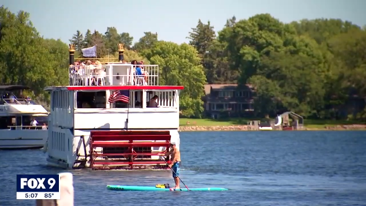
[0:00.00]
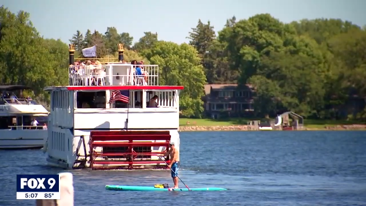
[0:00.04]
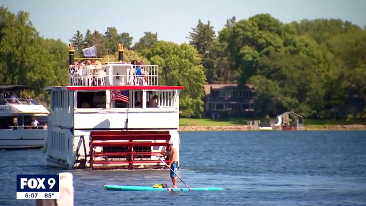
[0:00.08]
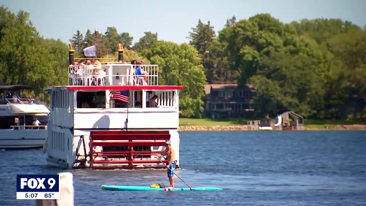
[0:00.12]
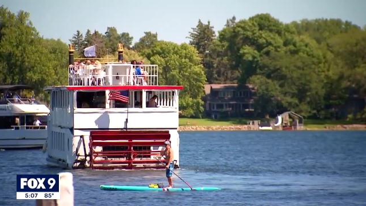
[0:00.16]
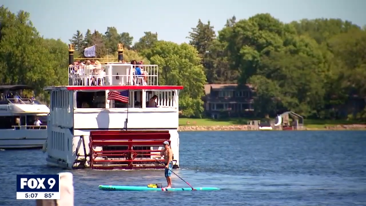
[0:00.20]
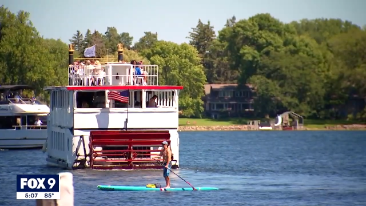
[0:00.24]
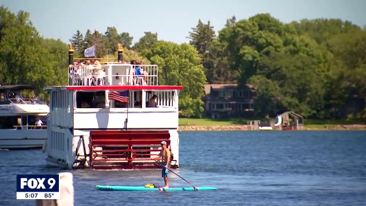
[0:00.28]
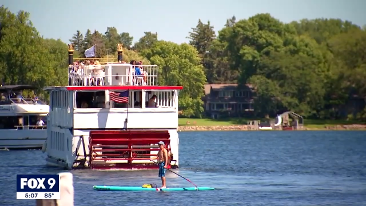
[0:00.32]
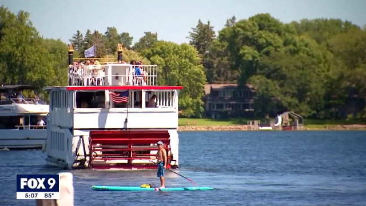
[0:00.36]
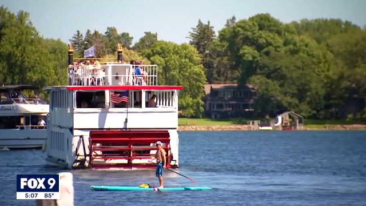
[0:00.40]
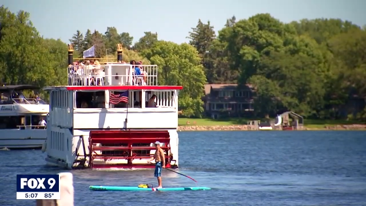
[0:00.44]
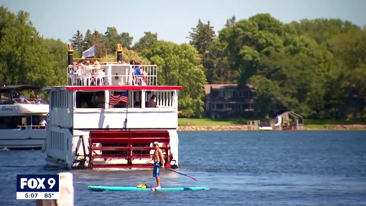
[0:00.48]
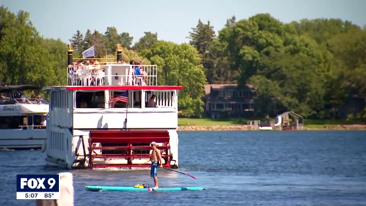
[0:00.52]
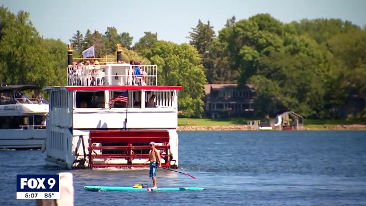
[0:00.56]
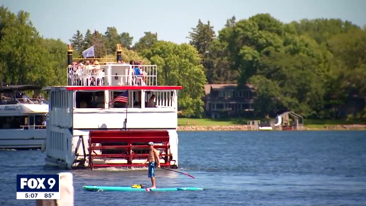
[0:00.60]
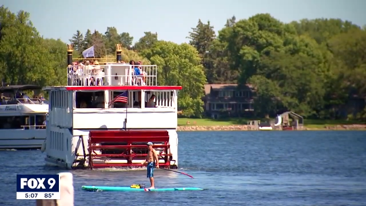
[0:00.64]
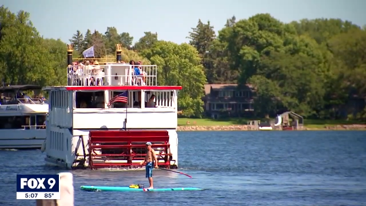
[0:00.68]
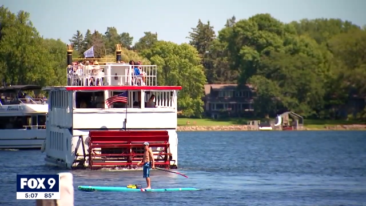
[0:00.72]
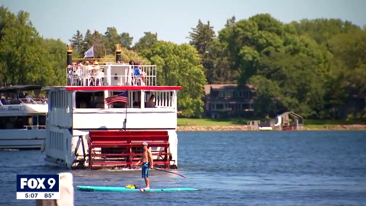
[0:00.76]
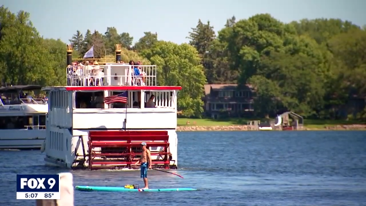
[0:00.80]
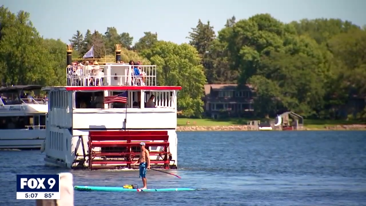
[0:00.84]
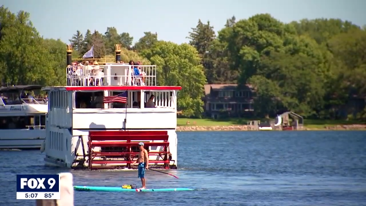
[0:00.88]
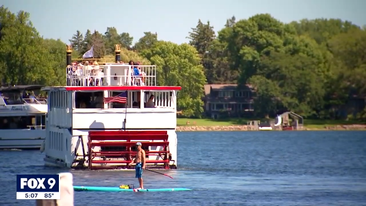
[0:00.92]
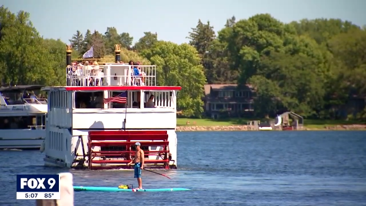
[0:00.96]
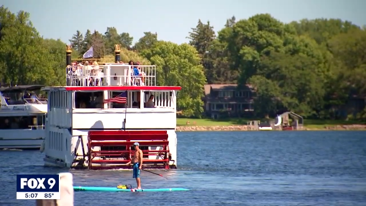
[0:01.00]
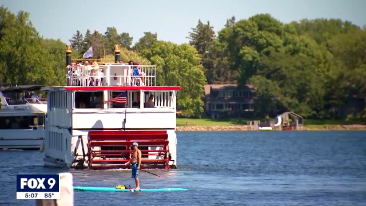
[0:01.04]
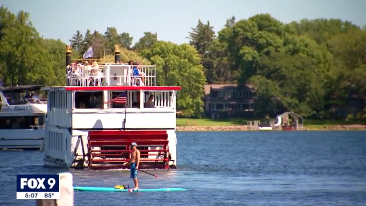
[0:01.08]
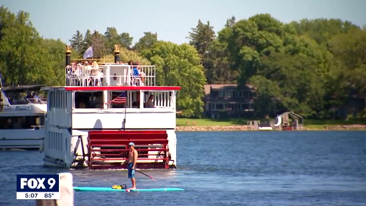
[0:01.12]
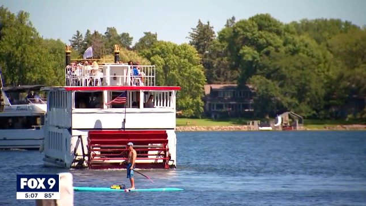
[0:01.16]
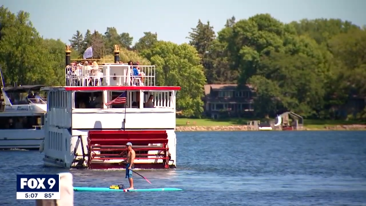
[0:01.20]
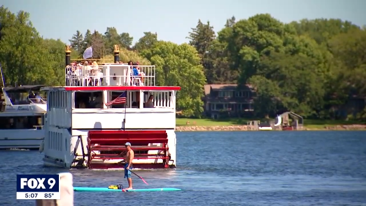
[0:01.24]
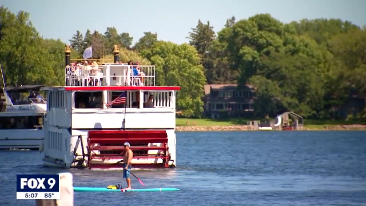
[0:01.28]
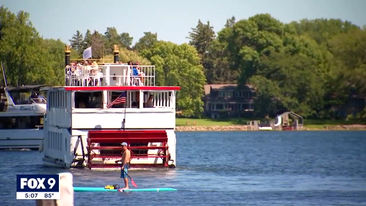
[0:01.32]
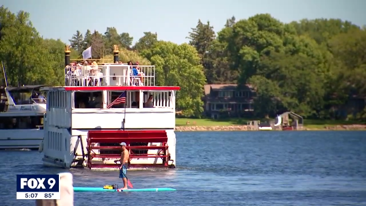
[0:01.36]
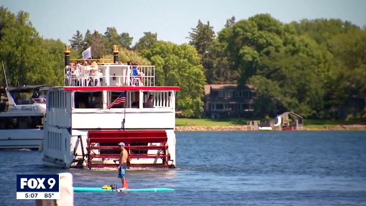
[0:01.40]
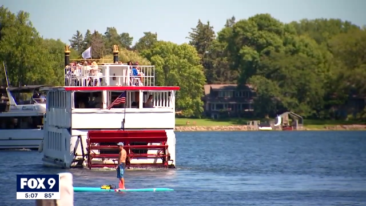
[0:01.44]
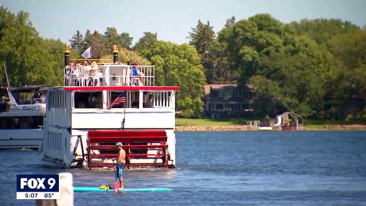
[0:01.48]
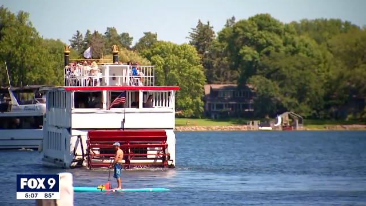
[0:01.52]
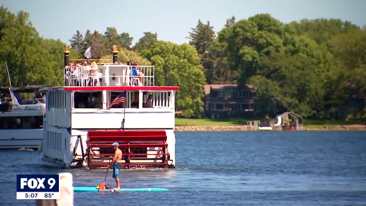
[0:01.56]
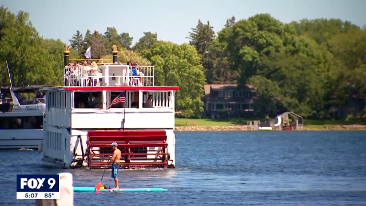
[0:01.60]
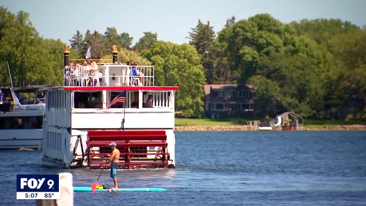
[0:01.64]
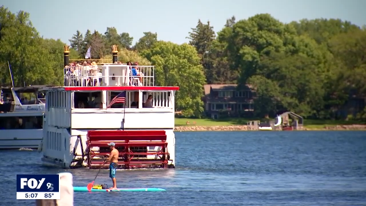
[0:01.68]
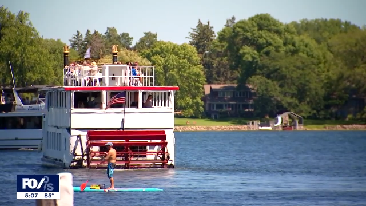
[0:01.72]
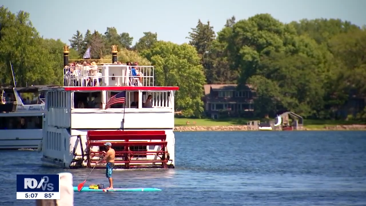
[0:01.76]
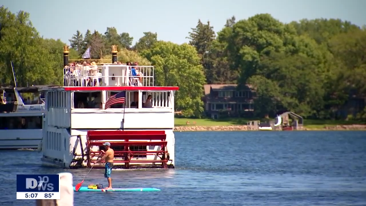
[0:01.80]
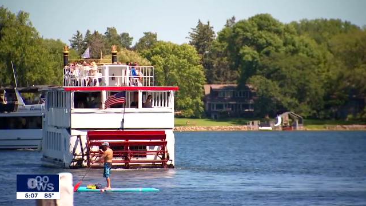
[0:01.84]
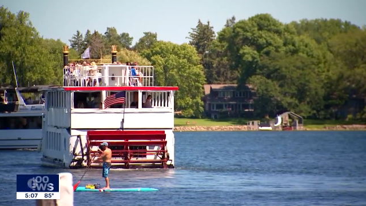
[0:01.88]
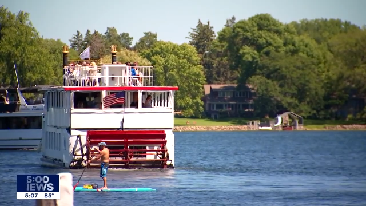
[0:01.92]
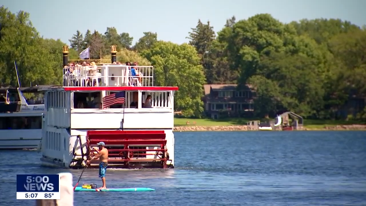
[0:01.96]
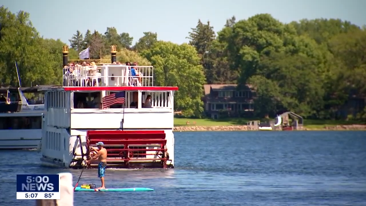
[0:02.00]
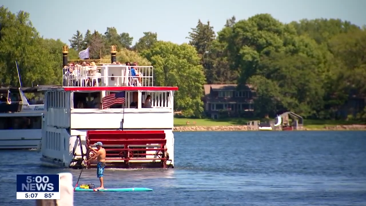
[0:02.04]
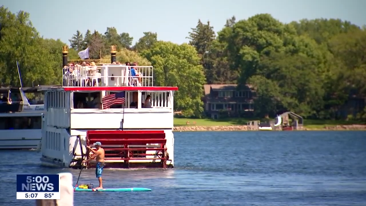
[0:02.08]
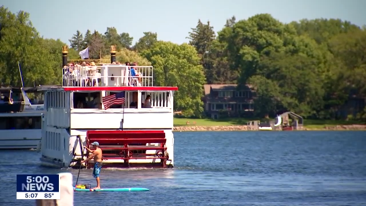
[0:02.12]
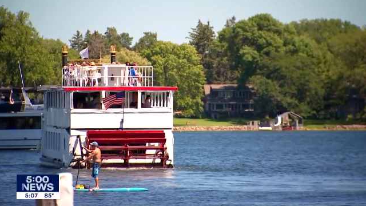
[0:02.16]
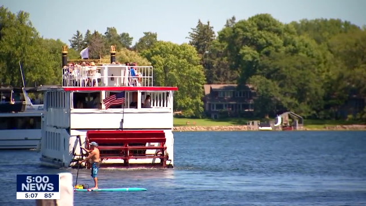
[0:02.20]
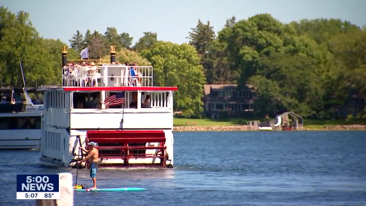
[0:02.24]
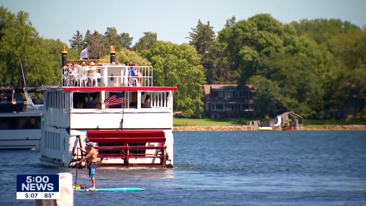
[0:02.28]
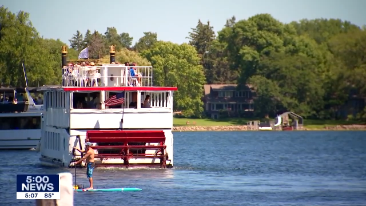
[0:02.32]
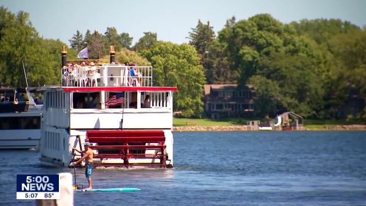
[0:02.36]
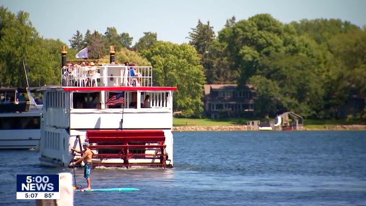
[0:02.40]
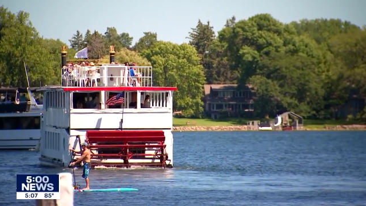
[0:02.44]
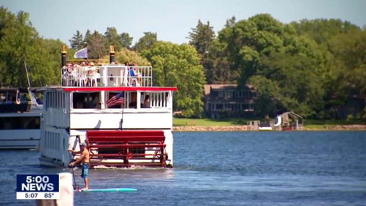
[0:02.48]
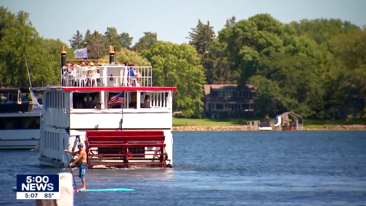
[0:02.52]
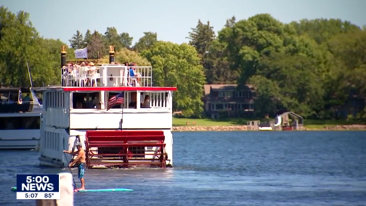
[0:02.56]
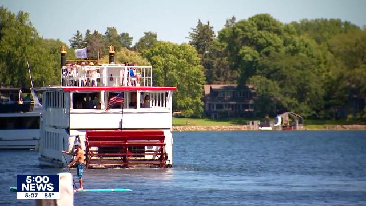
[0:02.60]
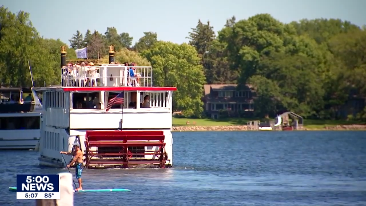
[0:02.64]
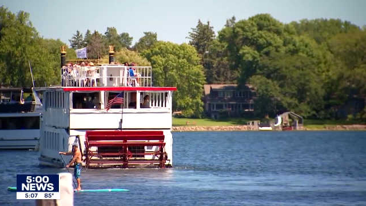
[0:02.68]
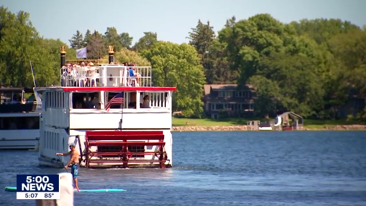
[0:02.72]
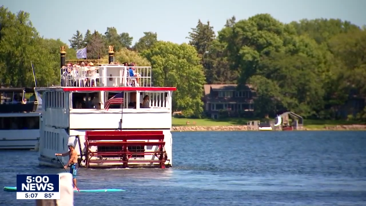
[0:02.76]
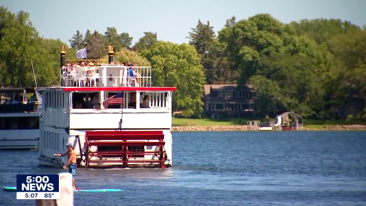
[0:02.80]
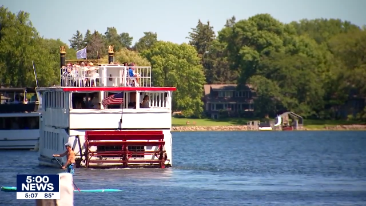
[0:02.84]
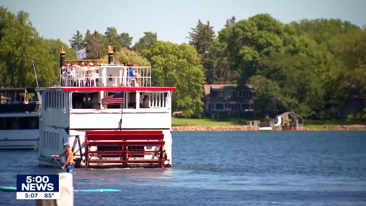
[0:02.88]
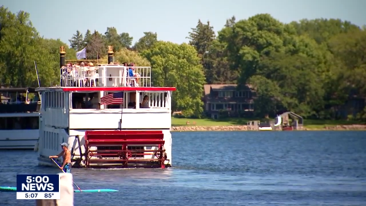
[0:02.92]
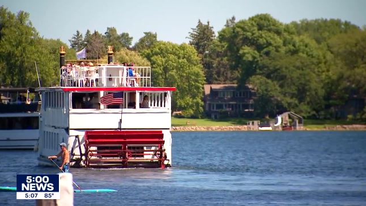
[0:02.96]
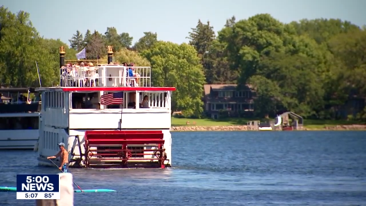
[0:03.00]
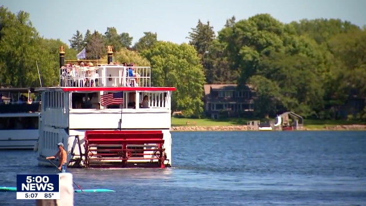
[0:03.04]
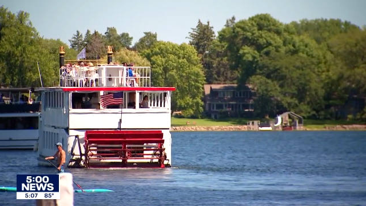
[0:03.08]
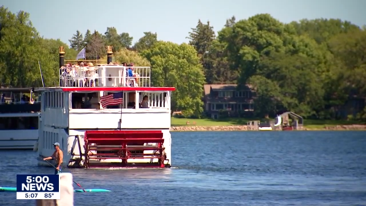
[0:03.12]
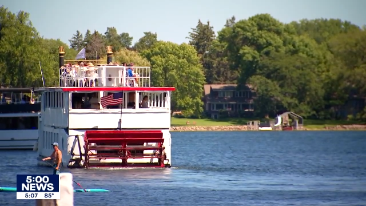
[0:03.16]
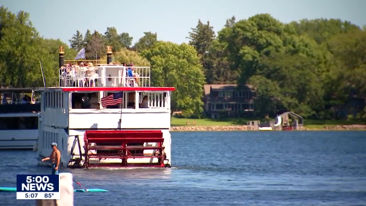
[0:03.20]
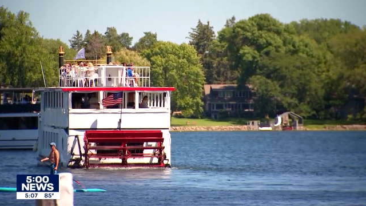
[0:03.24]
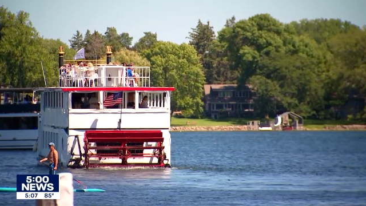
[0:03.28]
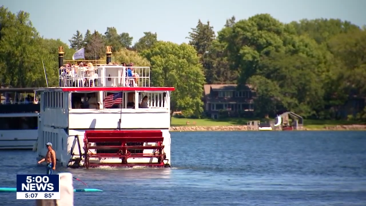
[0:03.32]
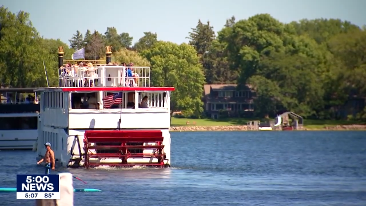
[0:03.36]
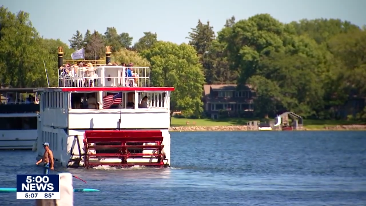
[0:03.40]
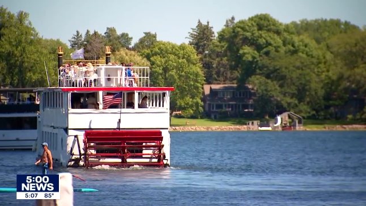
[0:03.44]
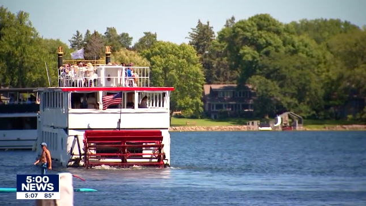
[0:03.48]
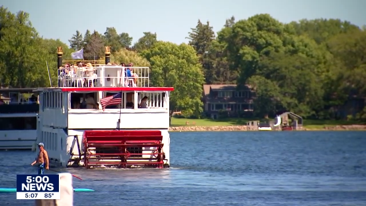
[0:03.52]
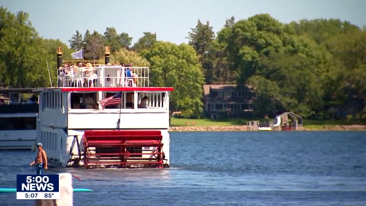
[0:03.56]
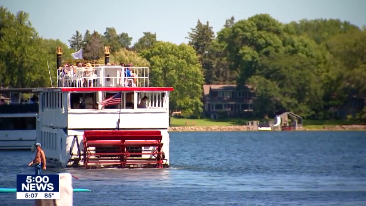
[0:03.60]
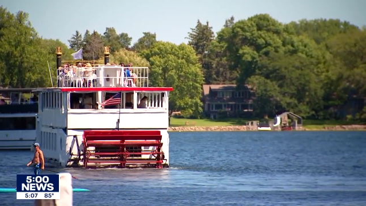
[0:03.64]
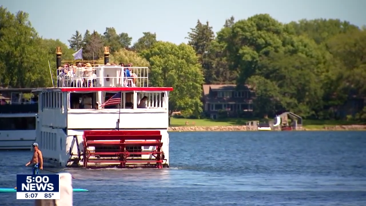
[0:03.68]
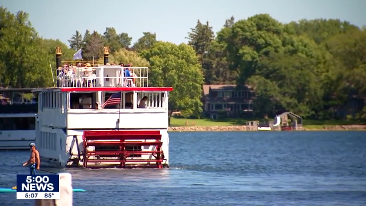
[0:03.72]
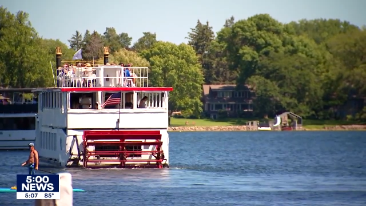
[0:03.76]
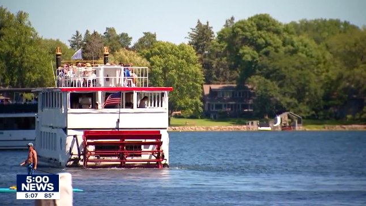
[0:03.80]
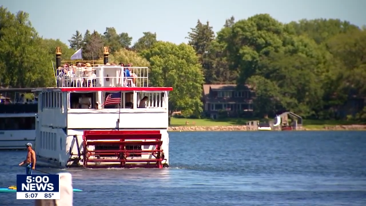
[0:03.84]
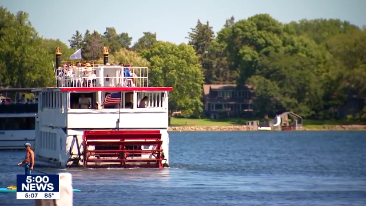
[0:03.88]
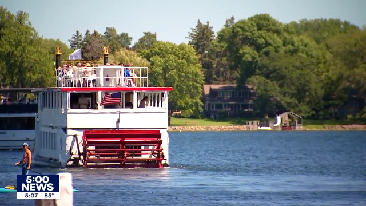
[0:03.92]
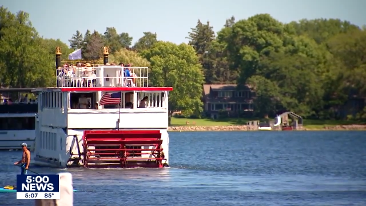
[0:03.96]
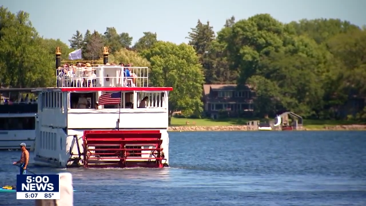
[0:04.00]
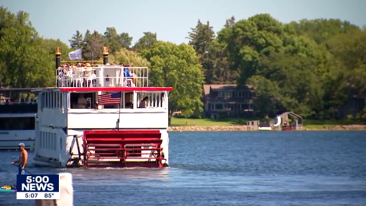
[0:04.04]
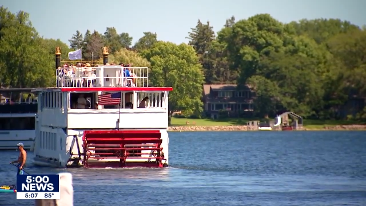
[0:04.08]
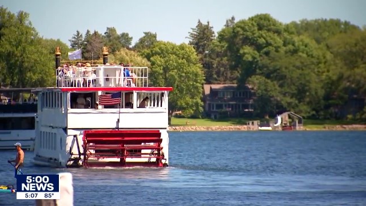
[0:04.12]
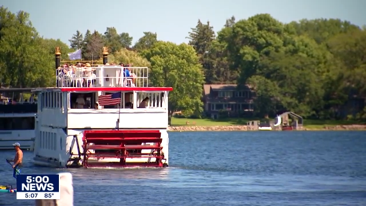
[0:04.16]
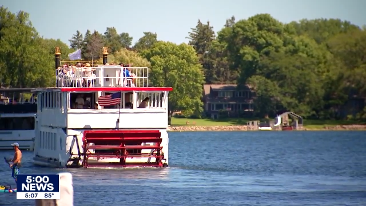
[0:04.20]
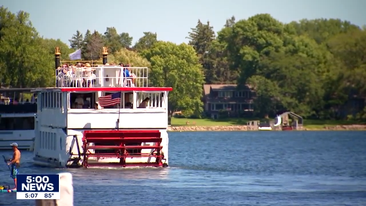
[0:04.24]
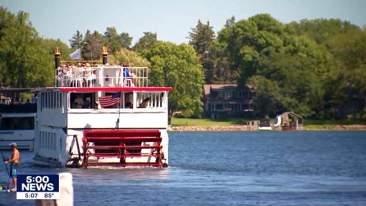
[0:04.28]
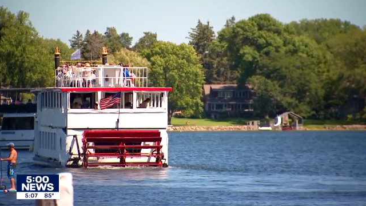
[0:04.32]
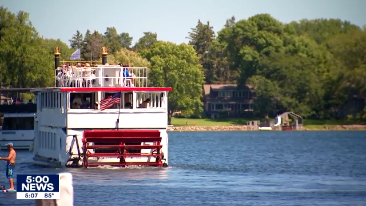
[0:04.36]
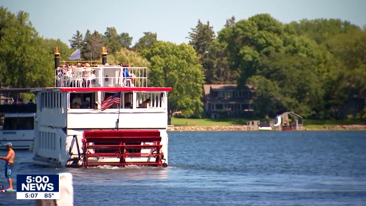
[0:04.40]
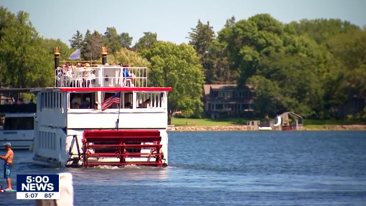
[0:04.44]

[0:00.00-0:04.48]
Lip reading: Nobody's mouth can be seen.